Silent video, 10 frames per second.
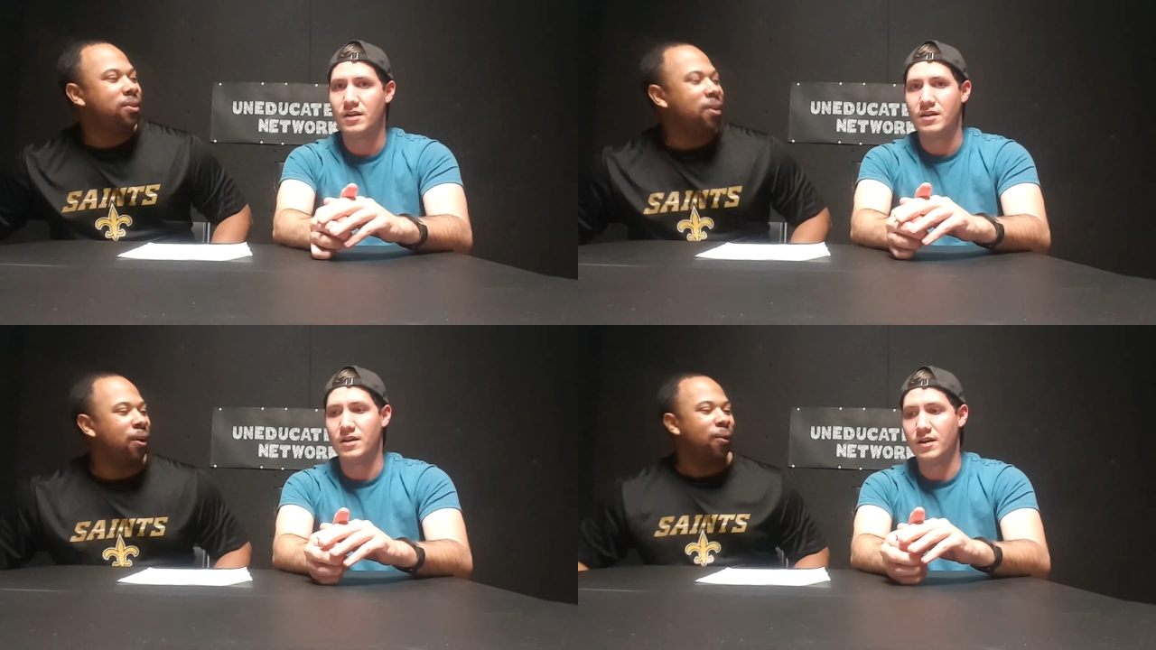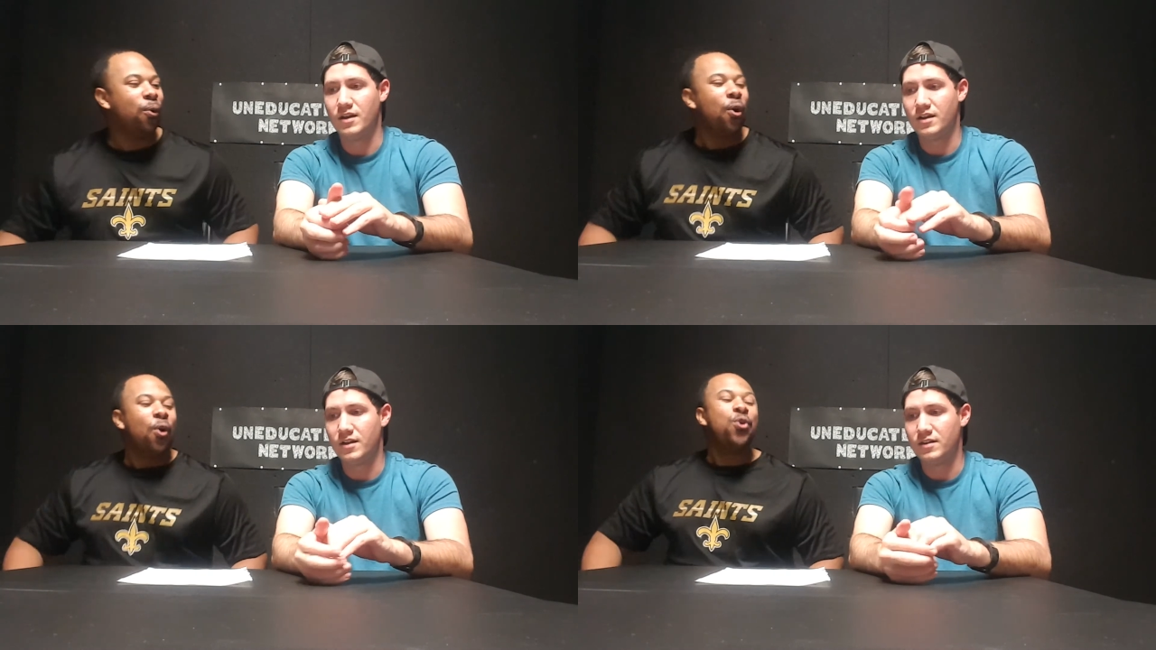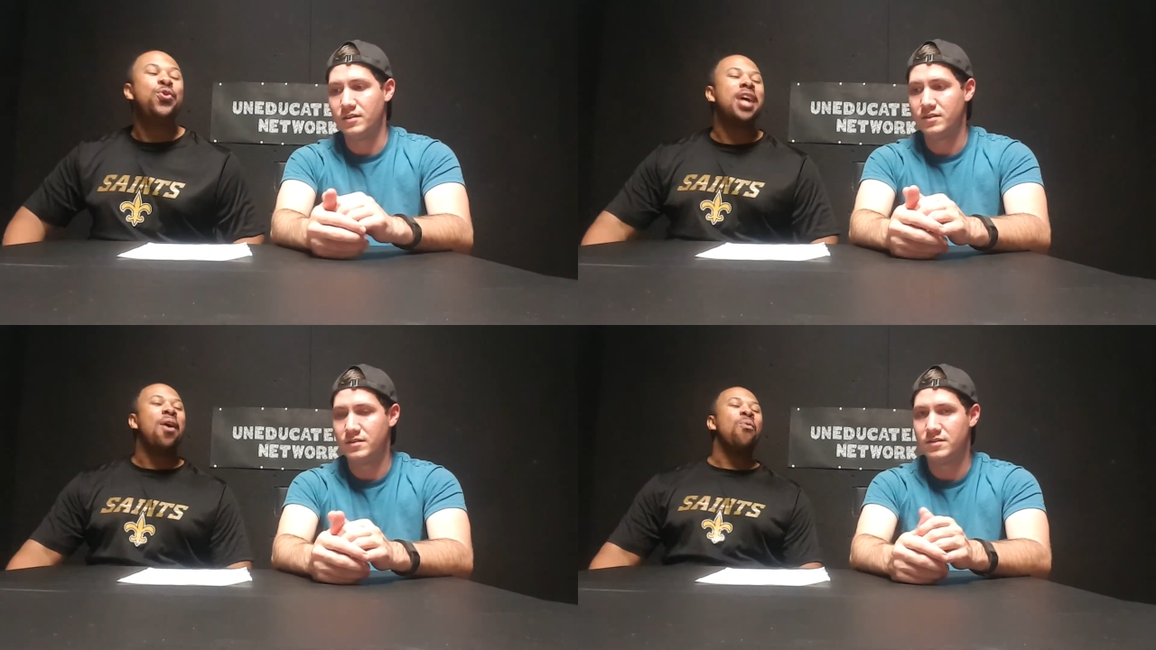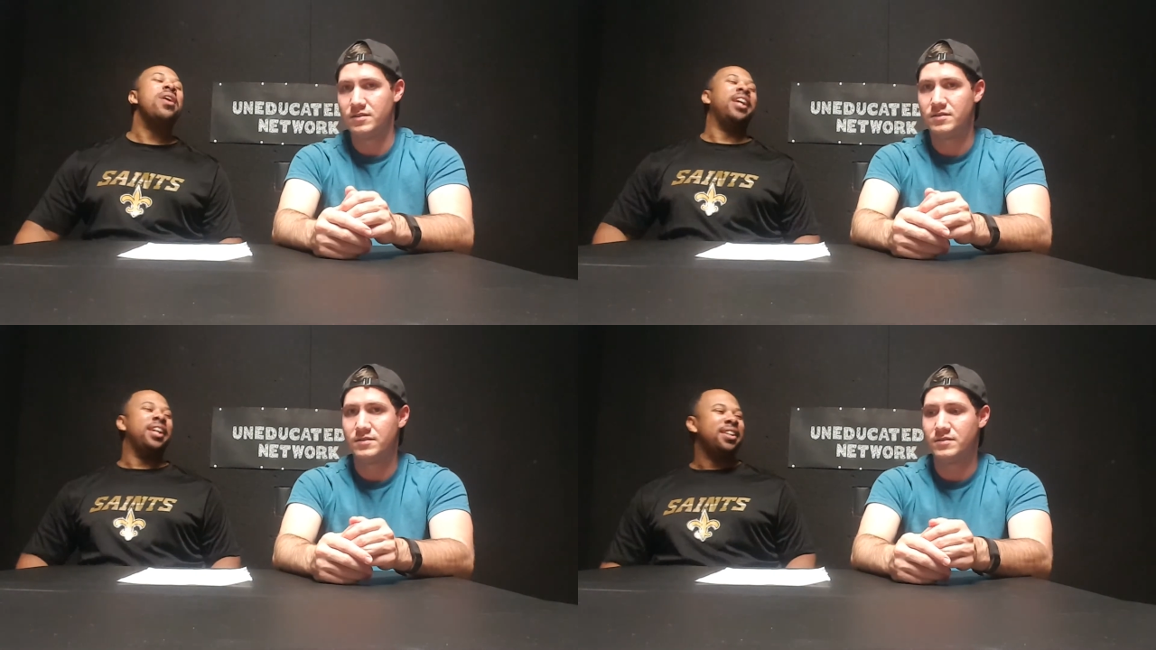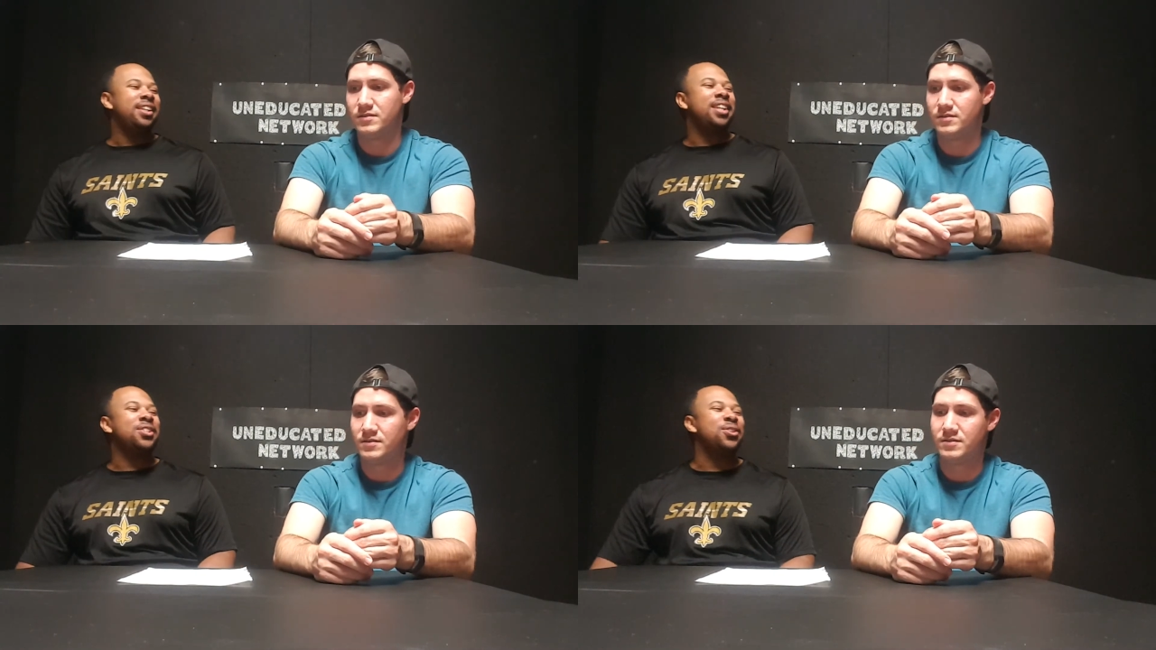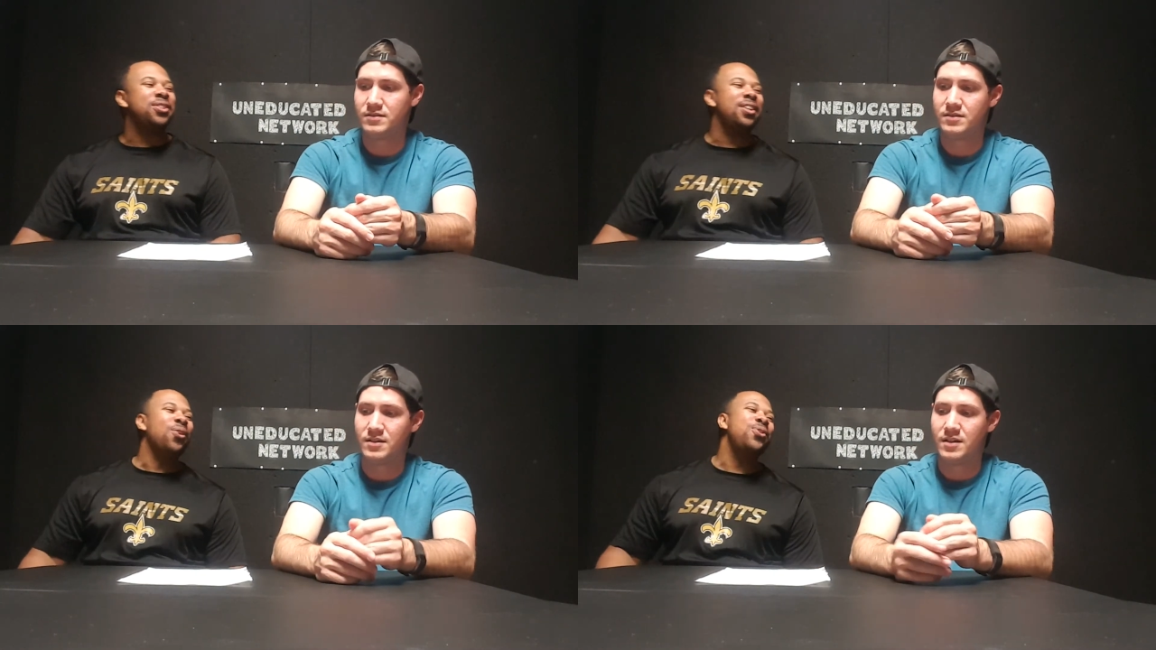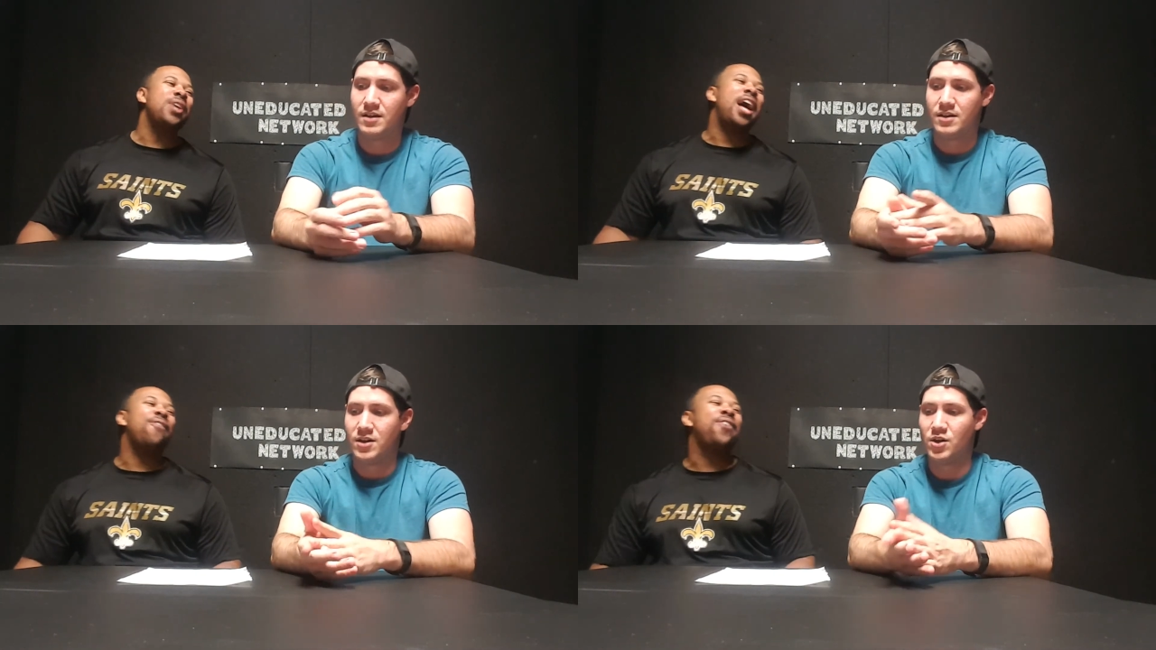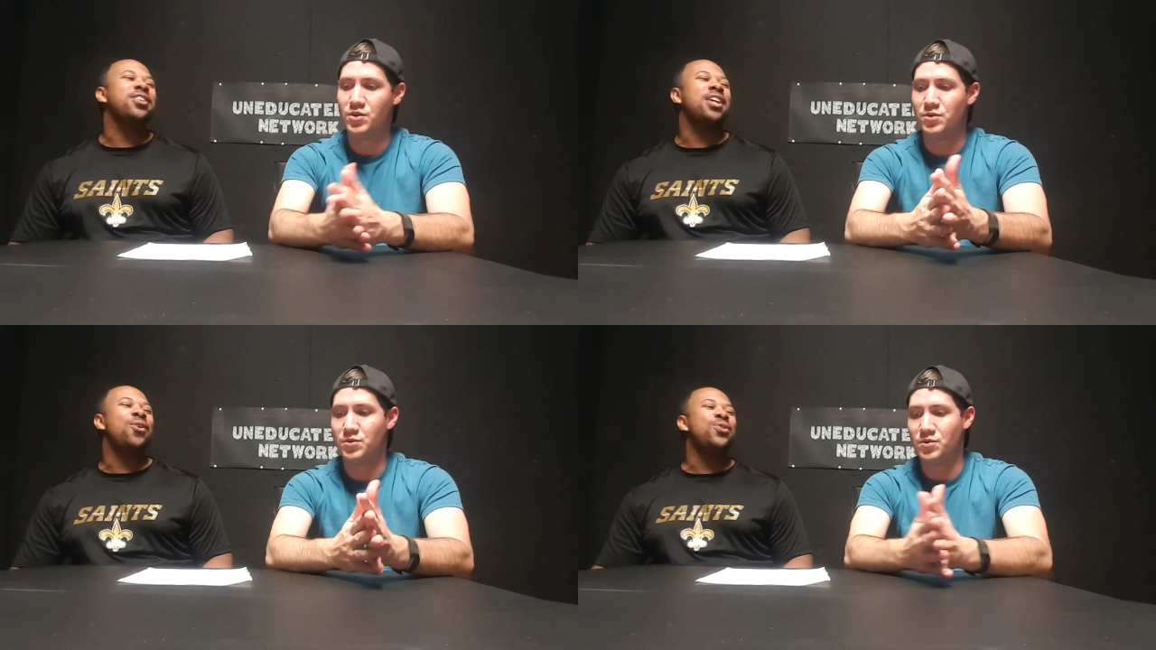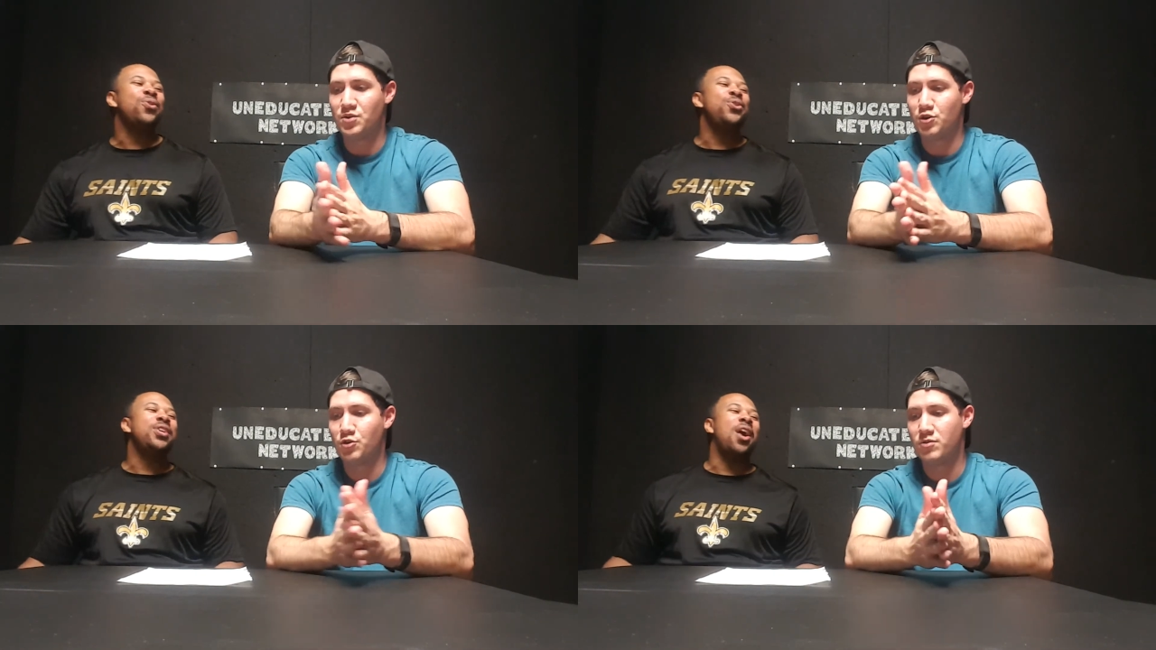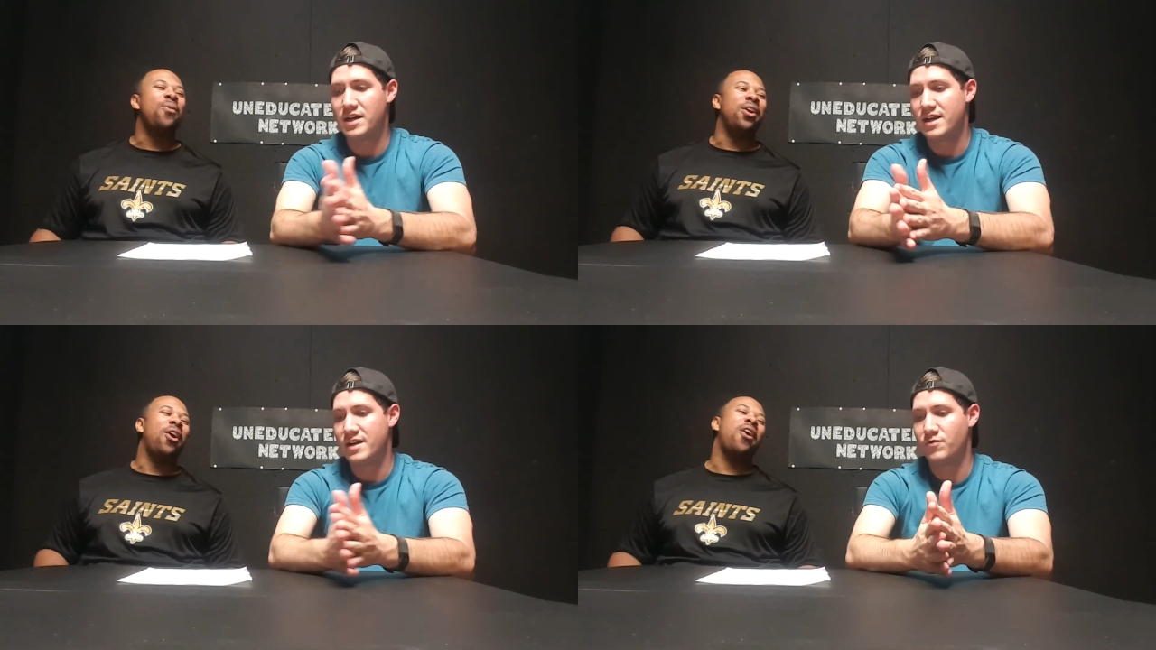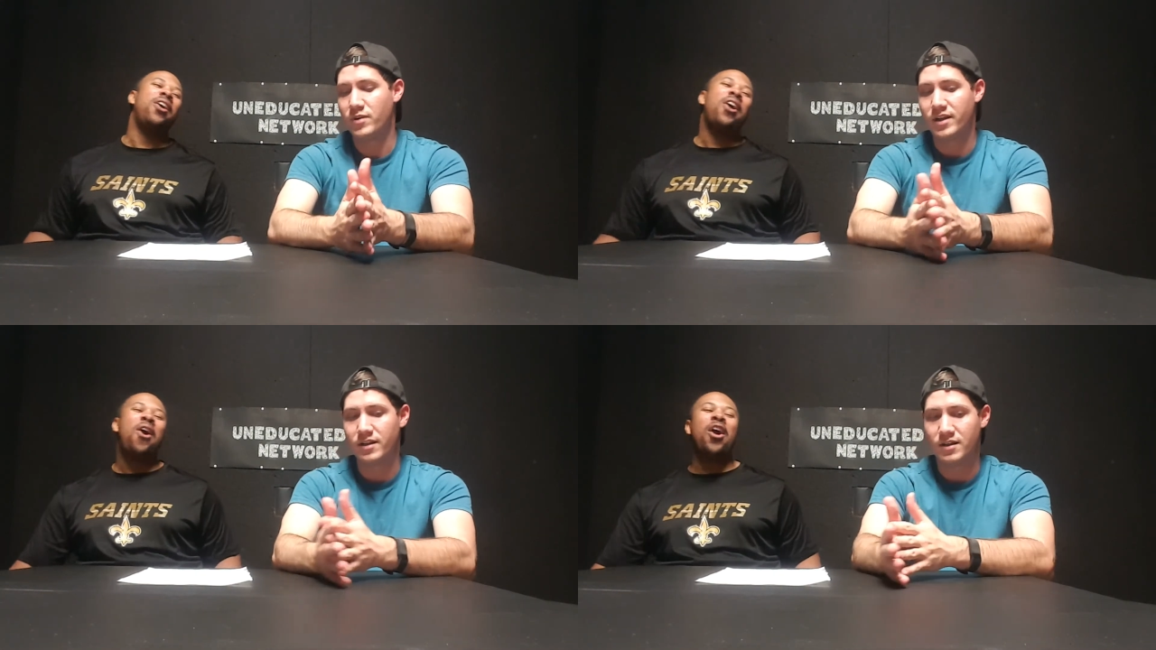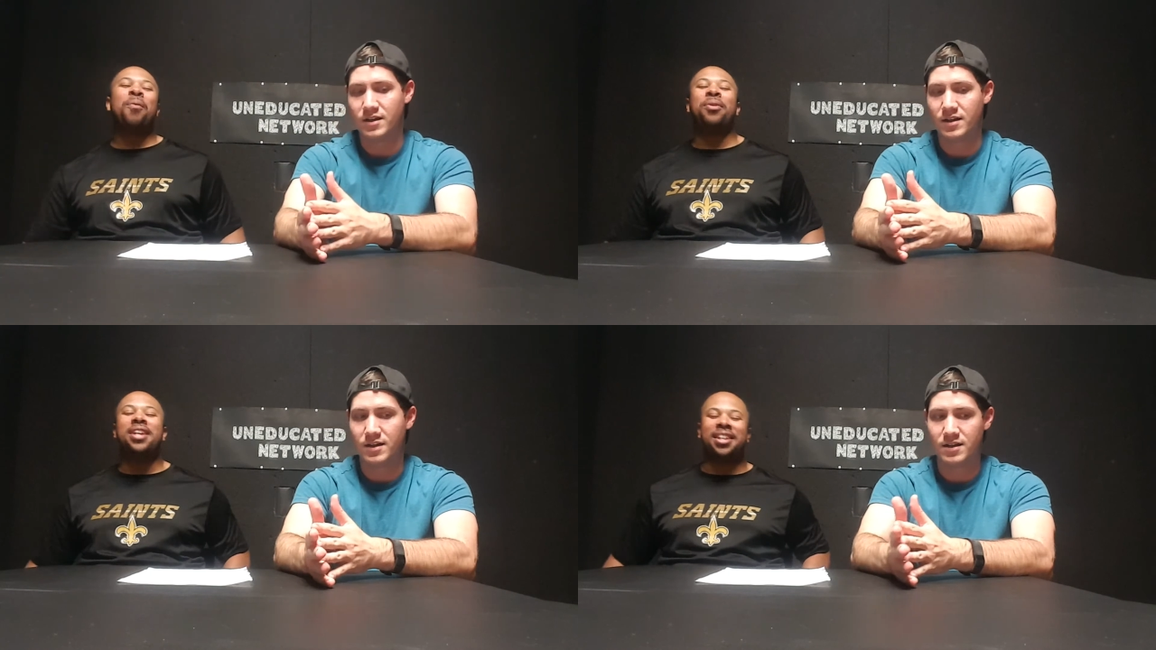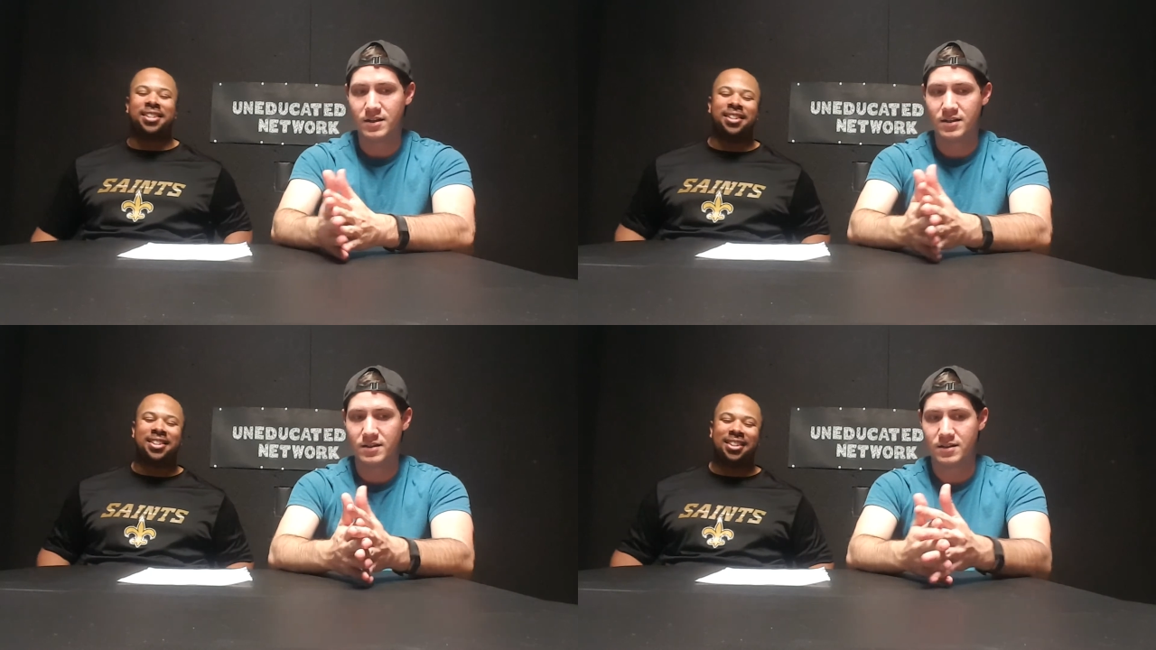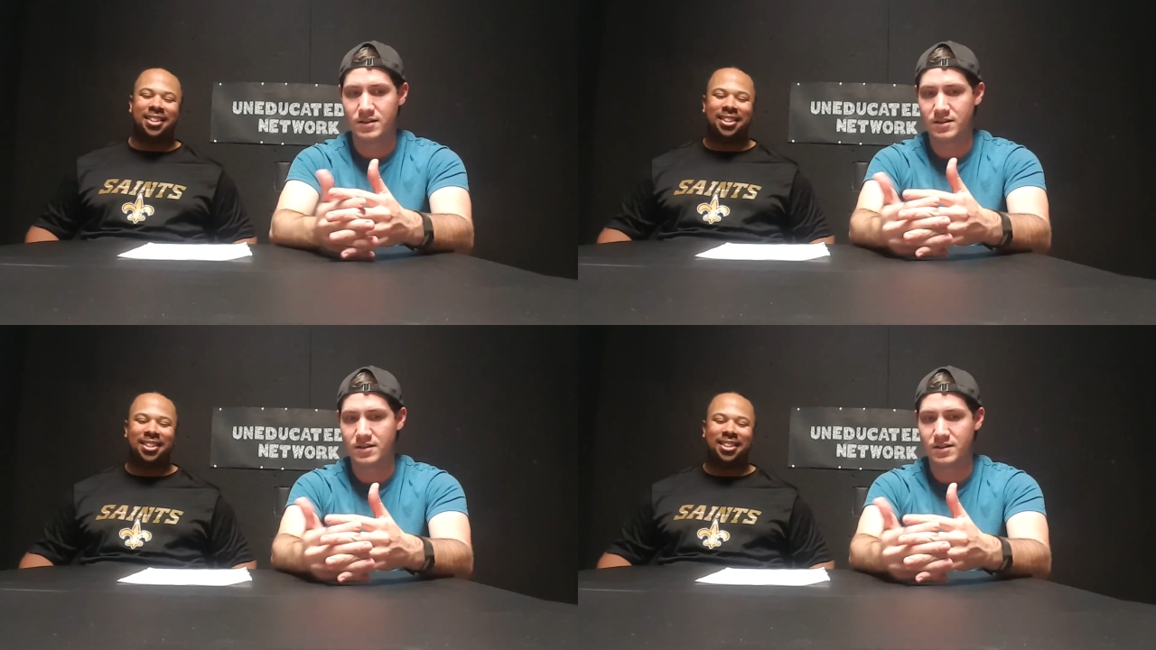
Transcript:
Speaker 1: Uh, who you got winning? Yes, so who, have, who, who, who got I winning? have winning? Are your uh, predictions?